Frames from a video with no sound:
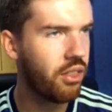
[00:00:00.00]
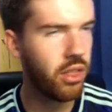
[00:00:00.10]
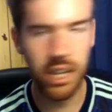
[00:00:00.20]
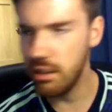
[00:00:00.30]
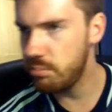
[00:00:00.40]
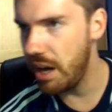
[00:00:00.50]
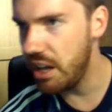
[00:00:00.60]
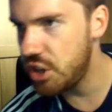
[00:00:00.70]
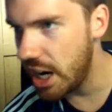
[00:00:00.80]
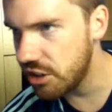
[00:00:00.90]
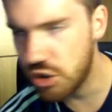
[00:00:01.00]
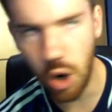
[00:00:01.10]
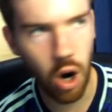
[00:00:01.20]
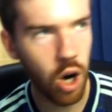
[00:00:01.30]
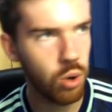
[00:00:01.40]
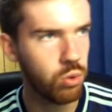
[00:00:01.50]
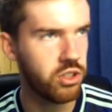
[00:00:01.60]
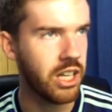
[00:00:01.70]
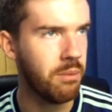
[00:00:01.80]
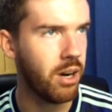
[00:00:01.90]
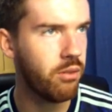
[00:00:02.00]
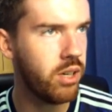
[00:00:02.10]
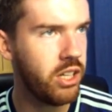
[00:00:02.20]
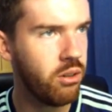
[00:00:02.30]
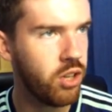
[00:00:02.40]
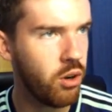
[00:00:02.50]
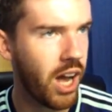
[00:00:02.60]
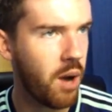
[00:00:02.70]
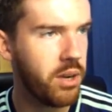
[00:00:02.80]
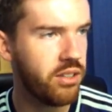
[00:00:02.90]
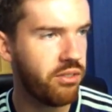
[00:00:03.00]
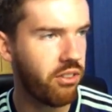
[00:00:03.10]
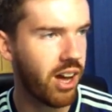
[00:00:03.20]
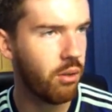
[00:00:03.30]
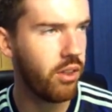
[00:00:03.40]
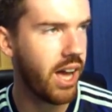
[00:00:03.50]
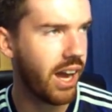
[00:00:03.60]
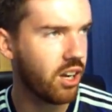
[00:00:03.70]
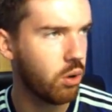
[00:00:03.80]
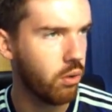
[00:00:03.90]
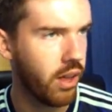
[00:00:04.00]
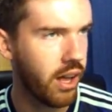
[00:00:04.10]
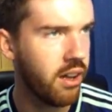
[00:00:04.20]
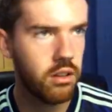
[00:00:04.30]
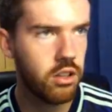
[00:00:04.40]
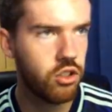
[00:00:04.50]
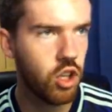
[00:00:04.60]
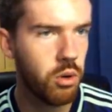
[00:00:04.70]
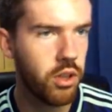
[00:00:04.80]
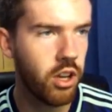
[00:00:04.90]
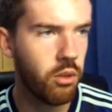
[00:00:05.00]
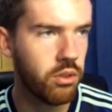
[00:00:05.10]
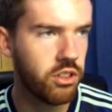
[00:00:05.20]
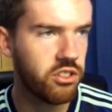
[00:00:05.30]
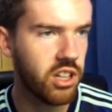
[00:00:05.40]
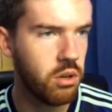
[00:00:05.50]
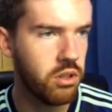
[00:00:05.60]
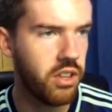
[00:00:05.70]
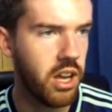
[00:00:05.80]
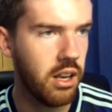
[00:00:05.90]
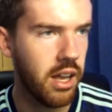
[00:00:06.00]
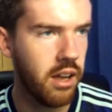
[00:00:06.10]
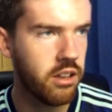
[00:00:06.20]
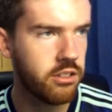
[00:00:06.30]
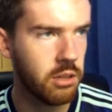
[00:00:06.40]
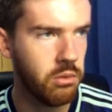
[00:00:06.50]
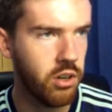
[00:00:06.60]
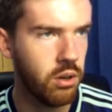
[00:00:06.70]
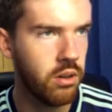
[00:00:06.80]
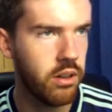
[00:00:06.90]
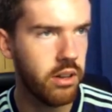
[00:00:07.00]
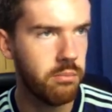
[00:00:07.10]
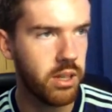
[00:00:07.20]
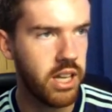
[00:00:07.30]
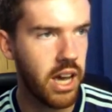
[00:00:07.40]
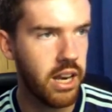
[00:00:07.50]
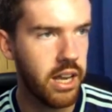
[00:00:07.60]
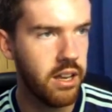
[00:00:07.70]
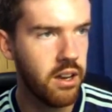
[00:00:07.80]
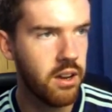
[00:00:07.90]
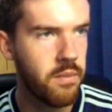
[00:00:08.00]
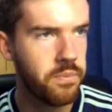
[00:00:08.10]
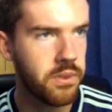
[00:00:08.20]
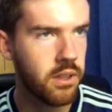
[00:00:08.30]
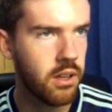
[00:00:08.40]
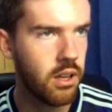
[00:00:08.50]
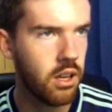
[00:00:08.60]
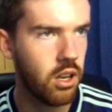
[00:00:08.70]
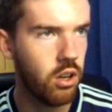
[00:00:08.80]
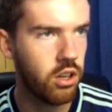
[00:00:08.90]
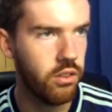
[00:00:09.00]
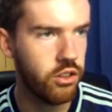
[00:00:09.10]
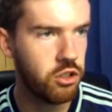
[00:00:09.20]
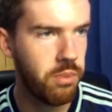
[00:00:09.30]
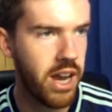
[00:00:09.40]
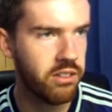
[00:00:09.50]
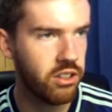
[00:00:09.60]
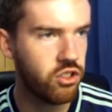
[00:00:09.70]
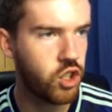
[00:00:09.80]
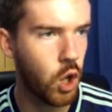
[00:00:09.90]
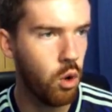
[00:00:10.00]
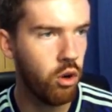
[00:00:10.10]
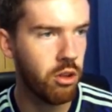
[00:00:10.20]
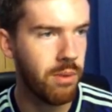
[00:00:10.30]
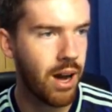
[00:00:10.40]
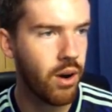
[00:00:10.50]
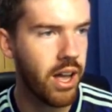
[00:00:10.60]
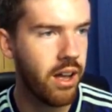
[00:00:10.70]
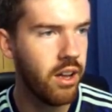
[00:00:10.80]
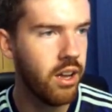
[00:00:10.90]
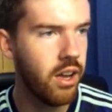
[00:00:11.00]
I think Petacek's got holes in him. I really don't know how he's found the angle there. Could do with another one to seal the deal here. Summerville, McKennie. Look at the space. There's two of them out here.